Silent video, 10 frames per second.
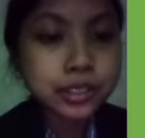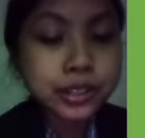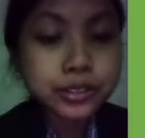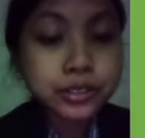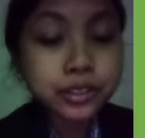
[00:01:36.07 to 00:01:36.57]

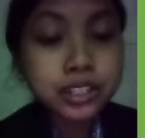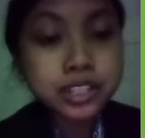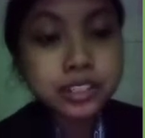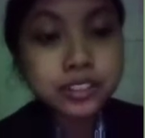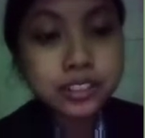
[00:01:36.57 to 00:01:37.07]
So
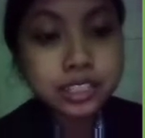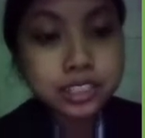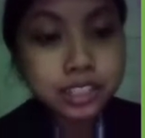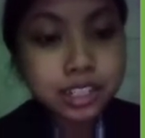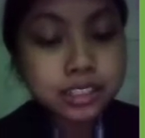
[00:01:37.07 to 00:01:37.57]
here
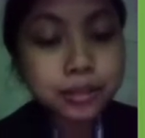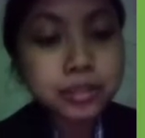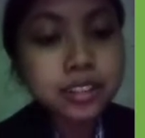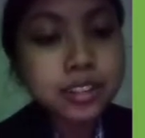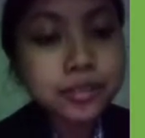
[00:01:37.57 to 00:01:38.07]
is the
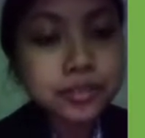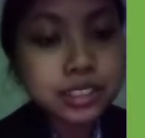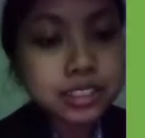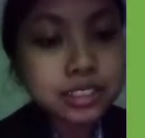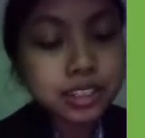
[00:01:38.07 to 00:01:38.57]
example of
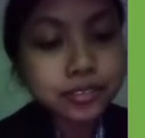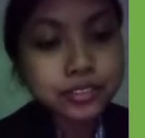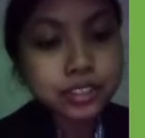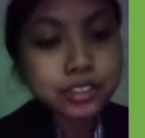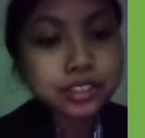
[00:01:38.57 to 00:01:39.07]
its if
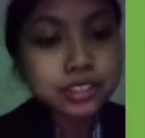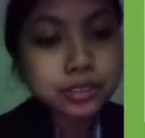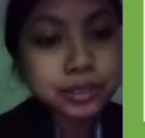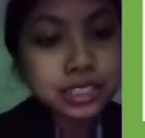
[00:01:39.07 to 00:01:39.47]
clause,